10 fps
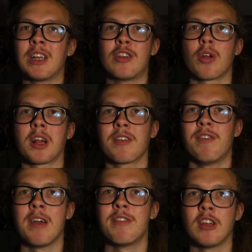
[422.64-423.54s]
it took like
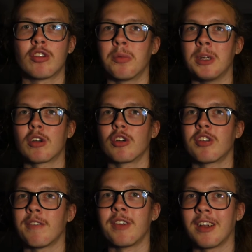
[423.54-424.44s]
5 days or a week or
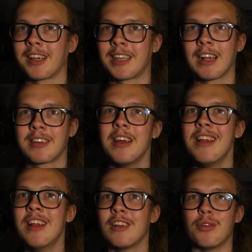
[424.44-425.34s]
something like that
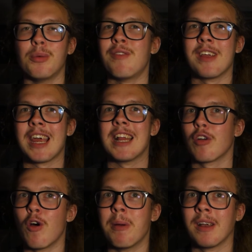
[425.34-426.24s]
to even get it
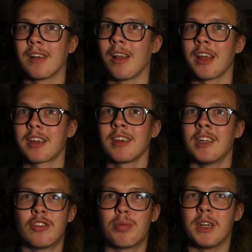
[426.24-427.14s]
open. Like
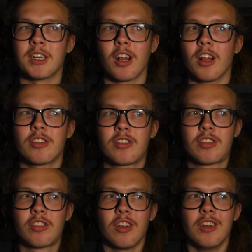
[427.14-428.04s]
it's
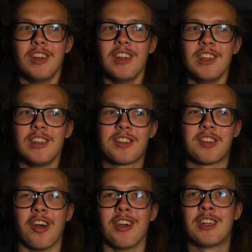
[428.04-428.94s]
ridiculous.
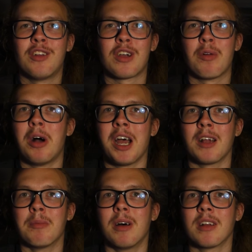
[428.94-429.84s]
So it took a
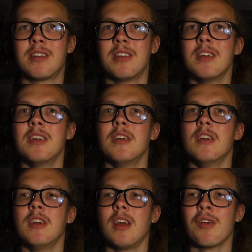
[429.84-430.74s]
while, but
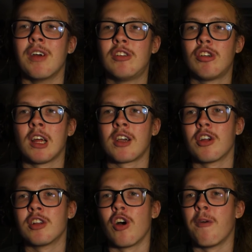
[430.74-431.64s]
eventually I
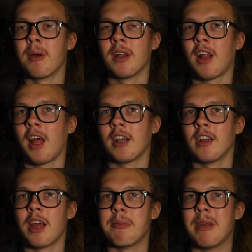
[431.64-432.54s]
got it open, and
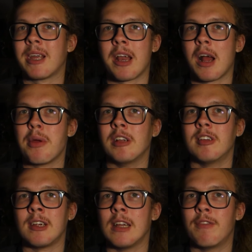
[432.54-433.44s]
I'm making now
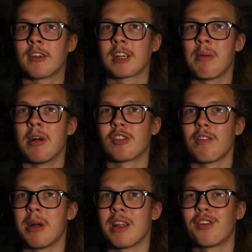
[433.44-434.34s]
insignificant amounts
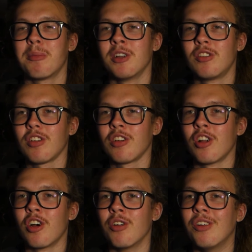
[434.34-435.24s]
of money from it. So you
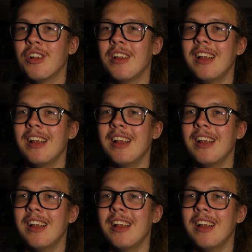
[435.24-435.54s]
know,